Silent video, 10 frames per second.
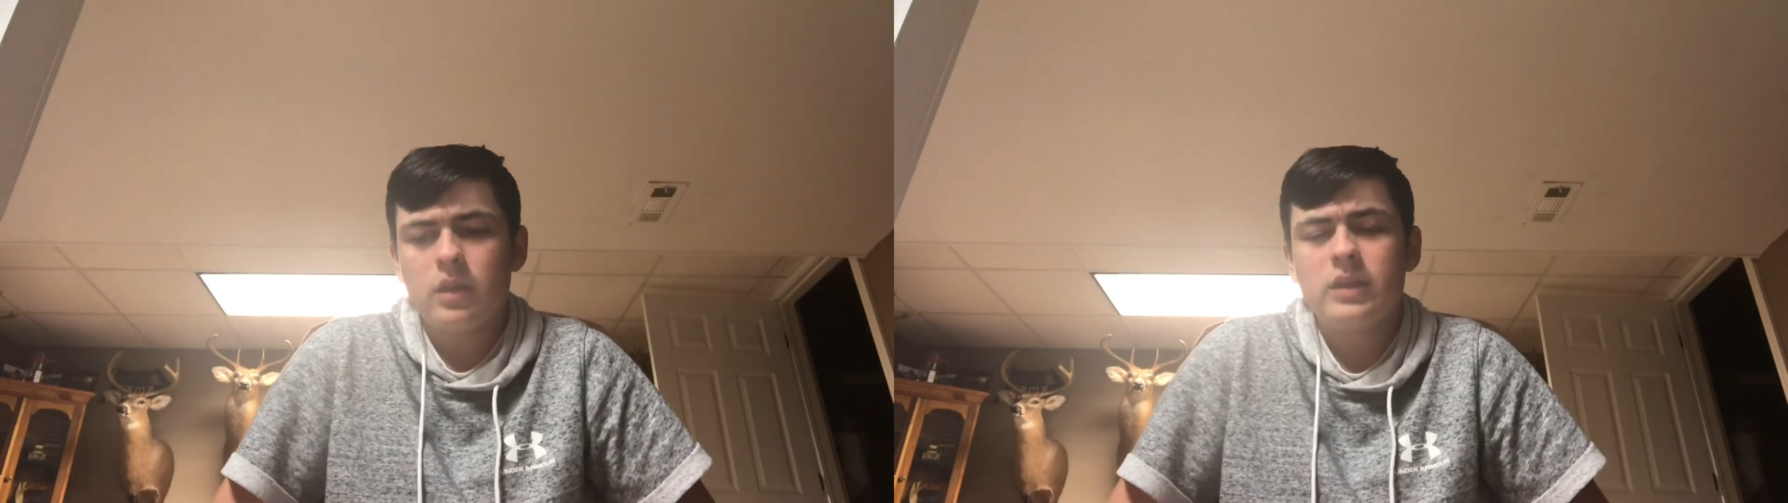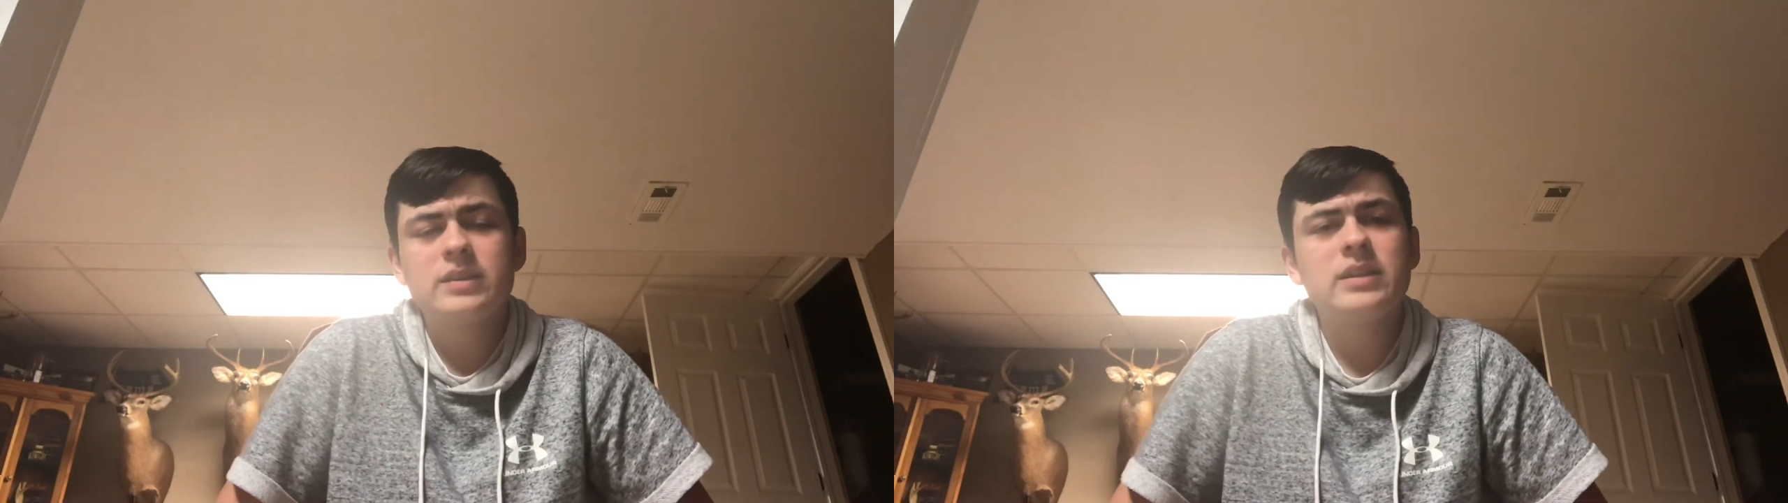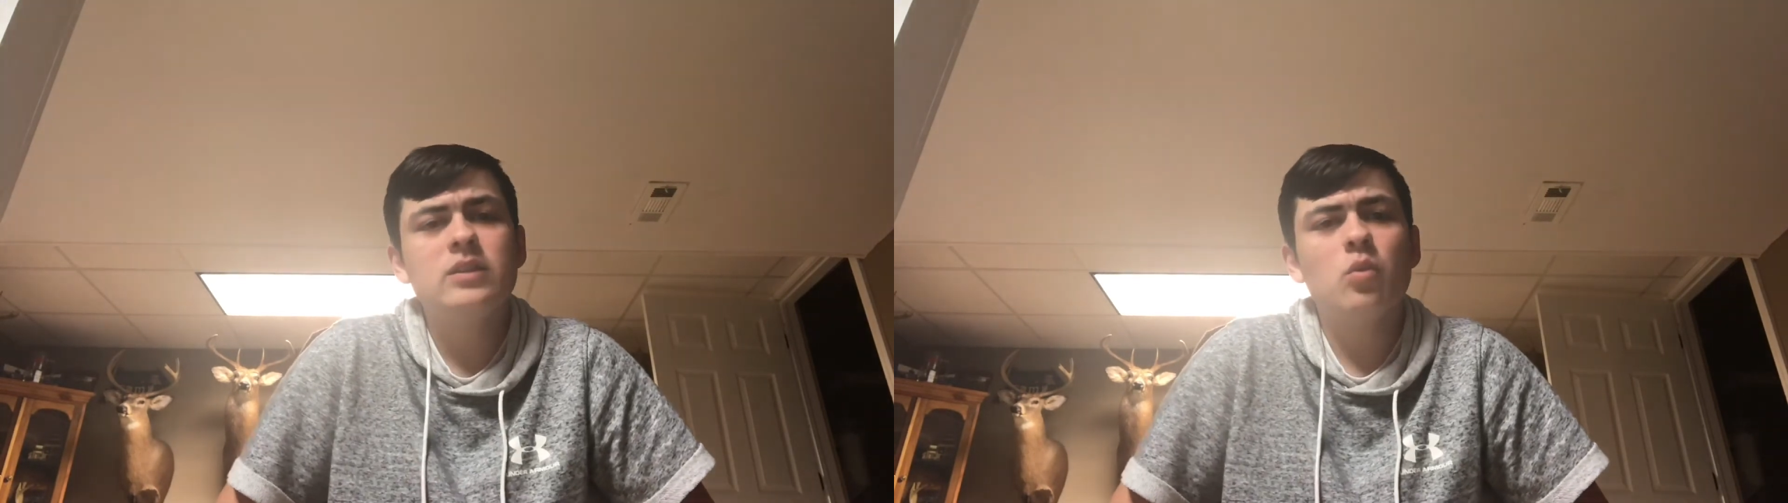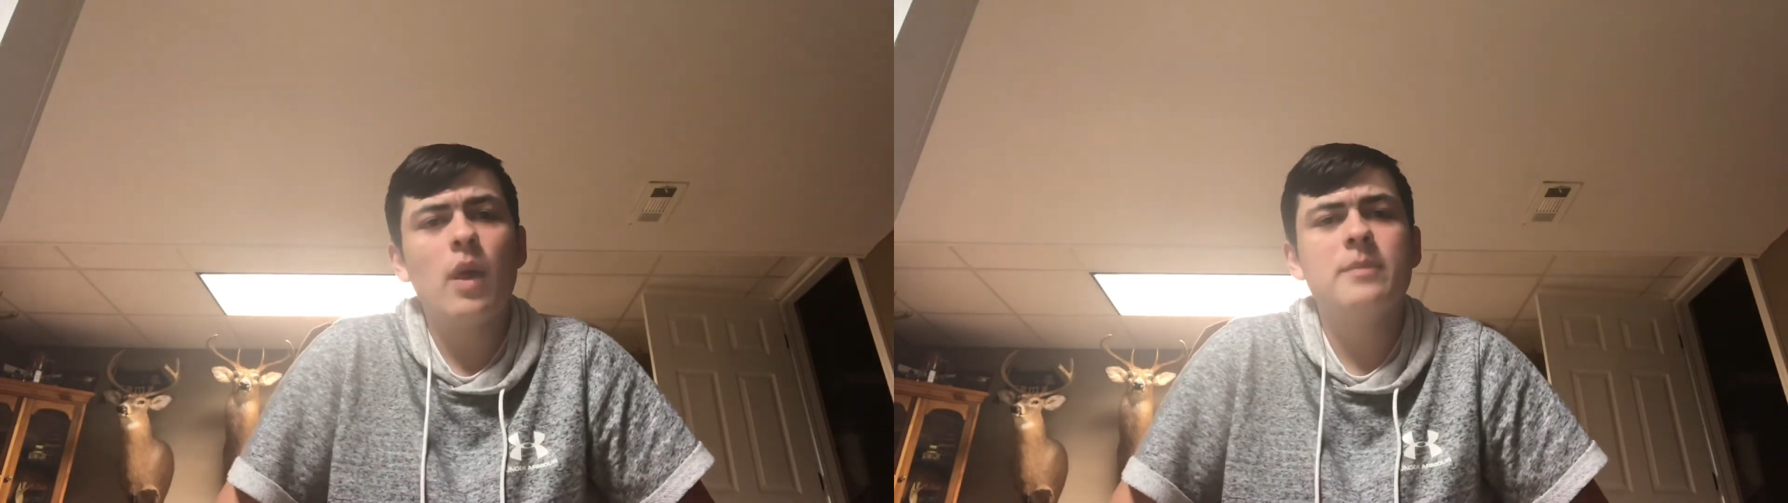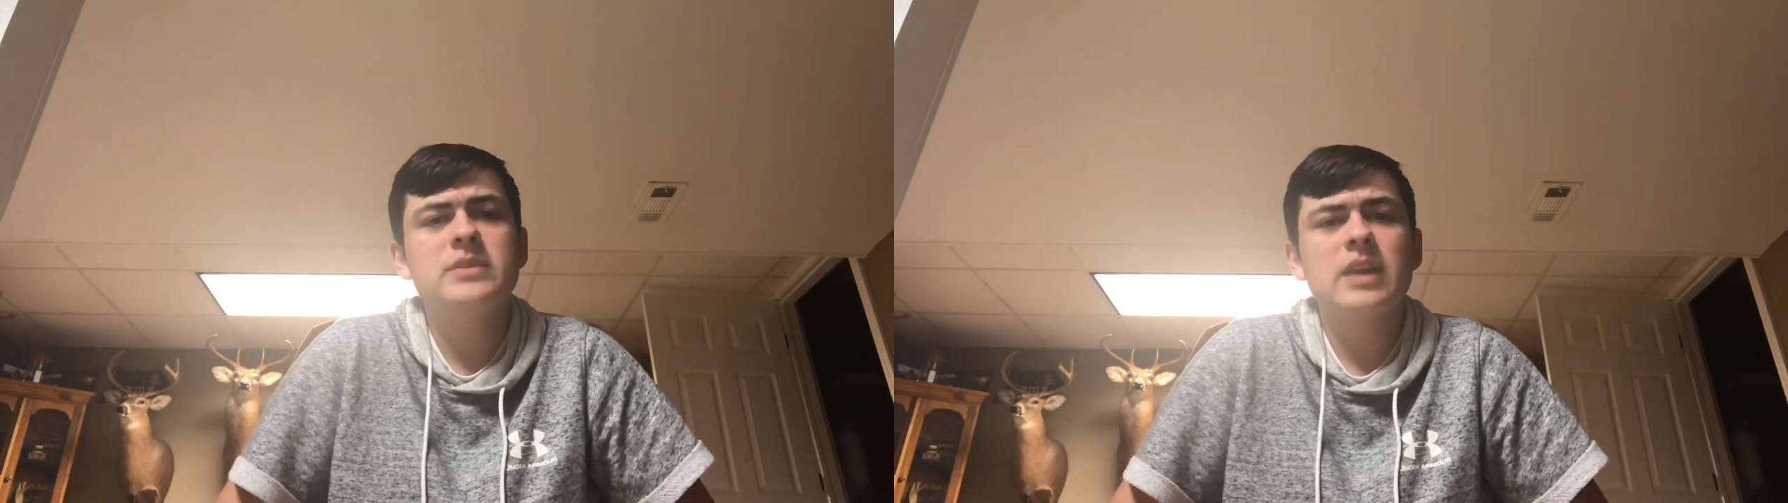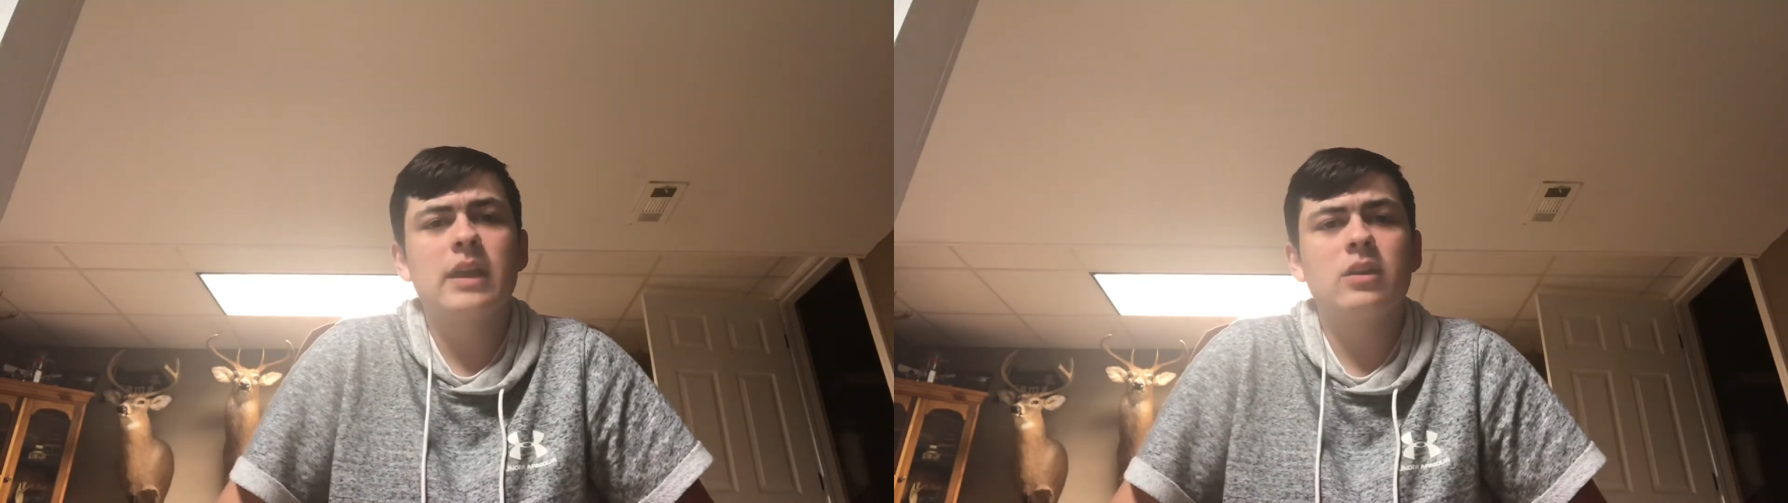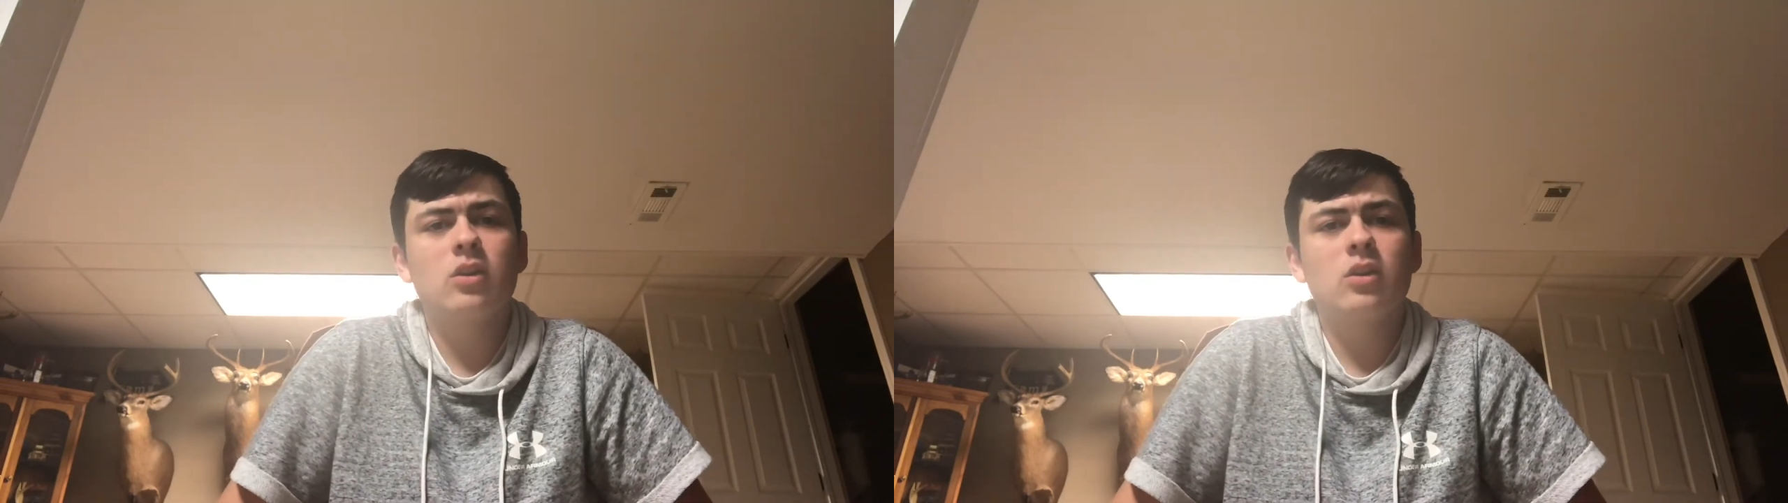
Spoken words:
You see, the website